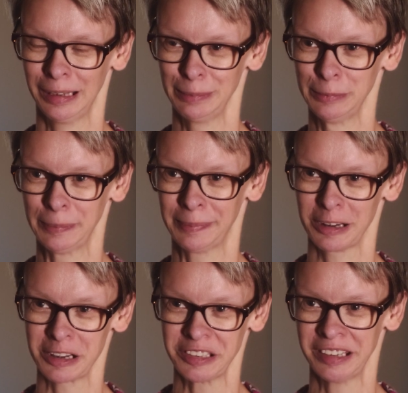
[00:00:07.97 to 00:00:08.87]
I'm a
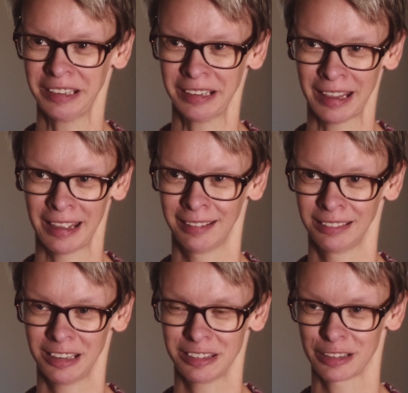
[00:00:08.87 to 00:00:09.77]
person
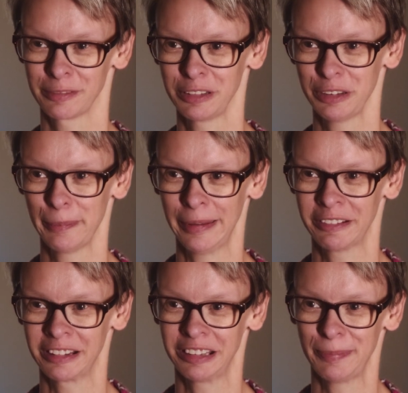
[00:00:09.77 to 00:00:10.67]
that deserves to
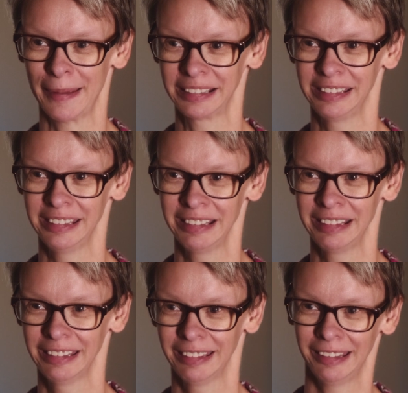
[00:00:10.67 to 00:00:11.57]
be
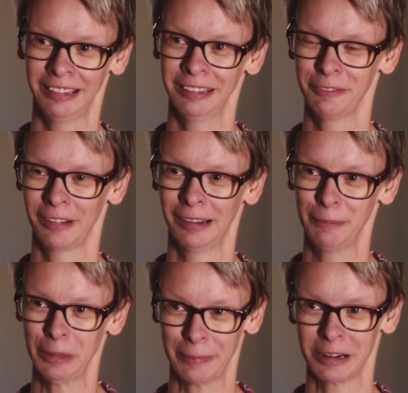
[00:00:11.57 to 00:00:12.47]
respected. And if
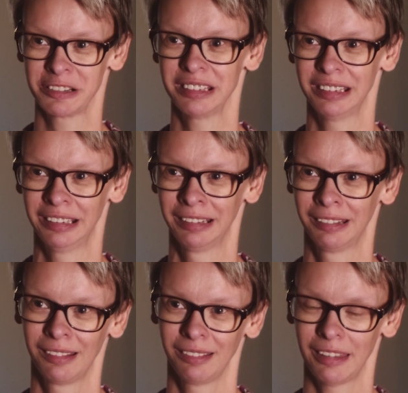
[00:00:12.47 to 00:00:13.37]
I'm the person
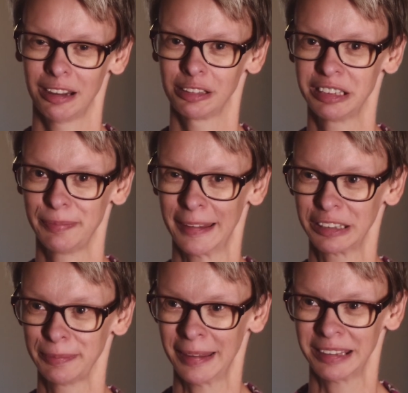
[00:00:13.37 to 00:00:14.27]
that
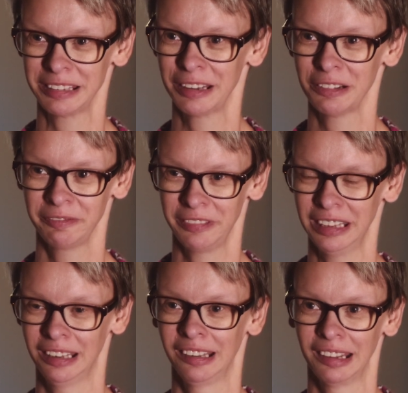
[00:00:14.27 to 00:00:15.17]
respects myself,
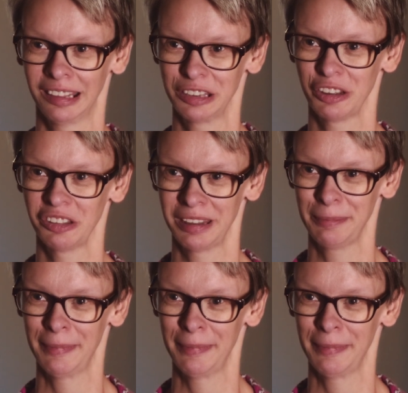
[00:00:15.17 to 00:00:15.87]
then that's all that